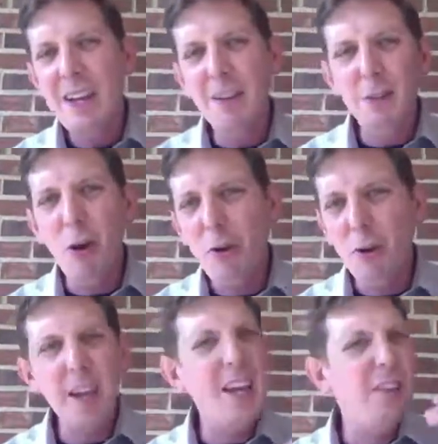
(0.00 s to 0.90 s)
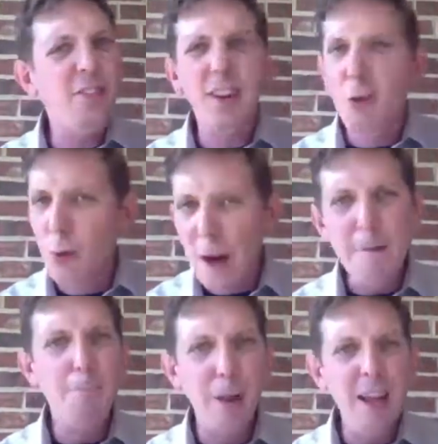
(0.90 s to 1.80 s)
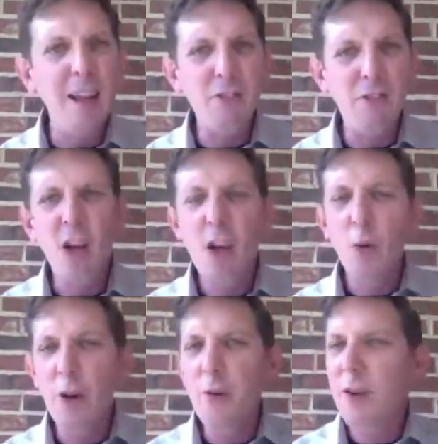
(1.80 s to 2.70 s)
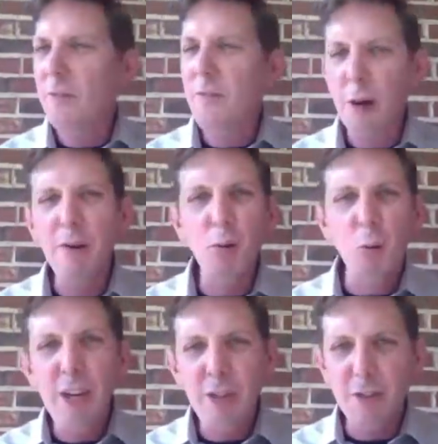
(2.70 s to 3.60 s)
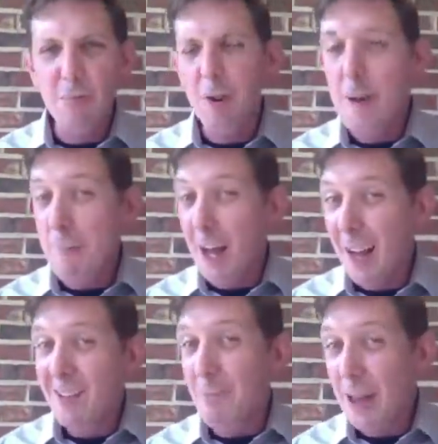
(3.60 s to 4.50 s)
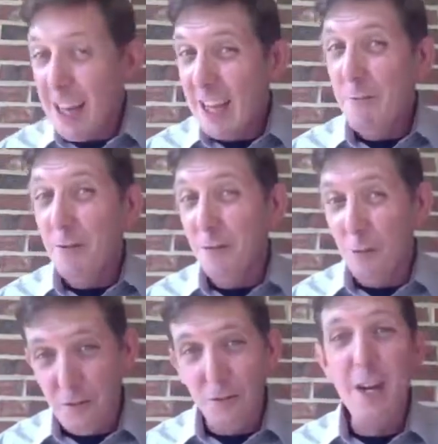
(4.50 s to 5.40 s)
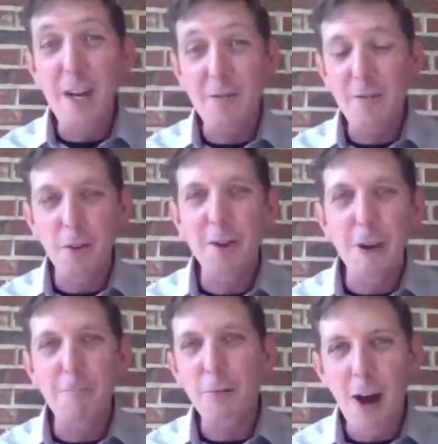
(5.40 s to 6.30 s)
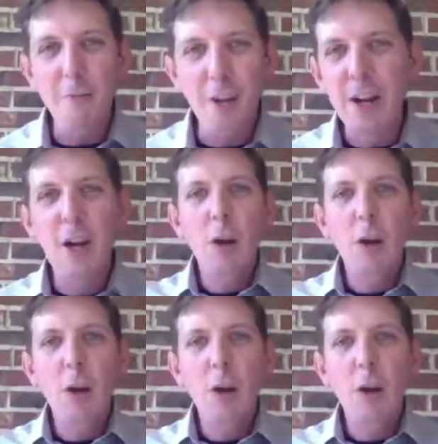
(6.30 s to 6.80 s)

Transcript: here locally, it's a great place where you can very reasonably, possibly even for free, if you're a nonprofit,